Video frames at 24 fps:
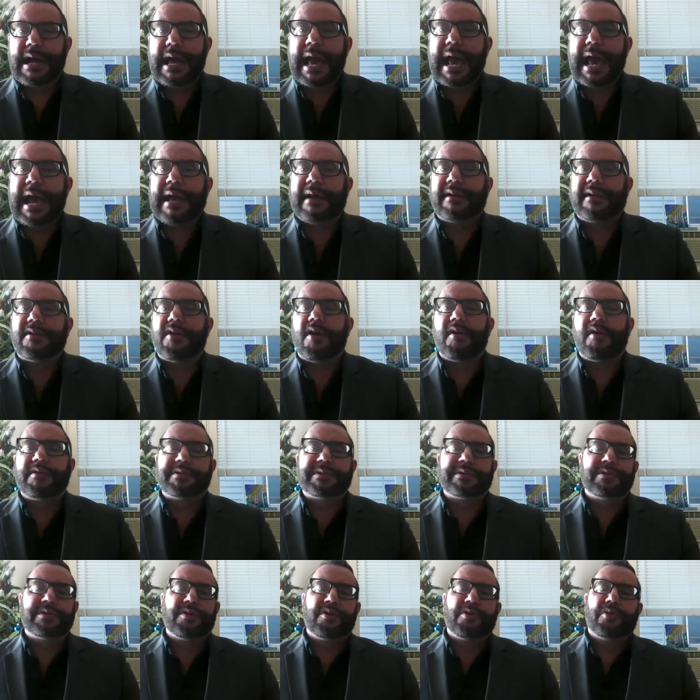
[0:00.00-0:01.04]
and
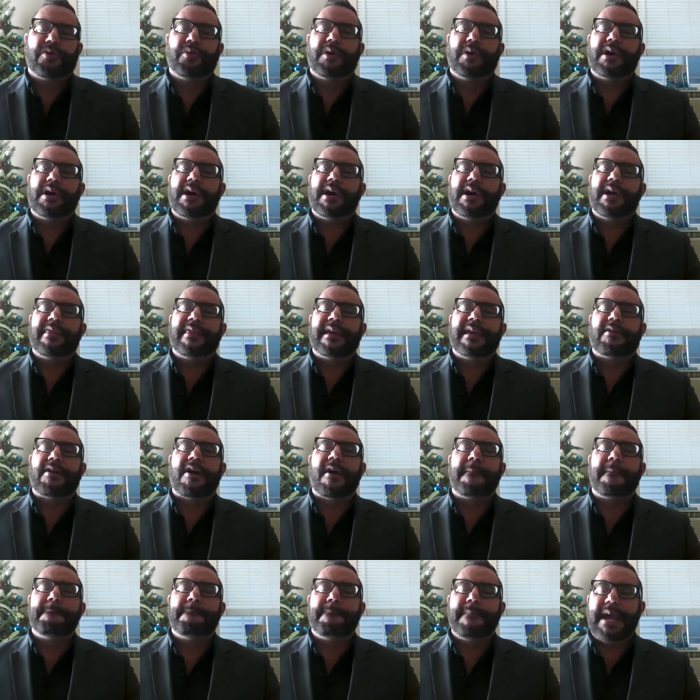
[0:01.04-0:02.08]
also there
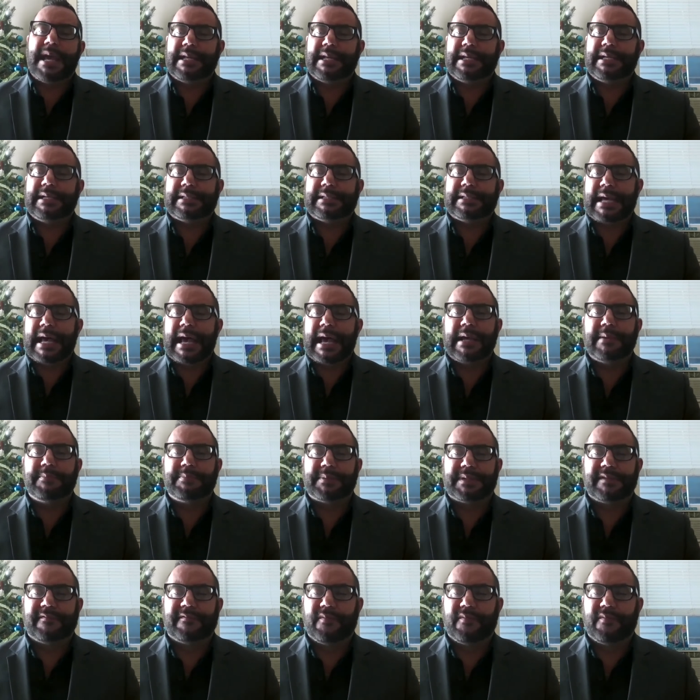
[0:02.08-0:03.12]
are many types of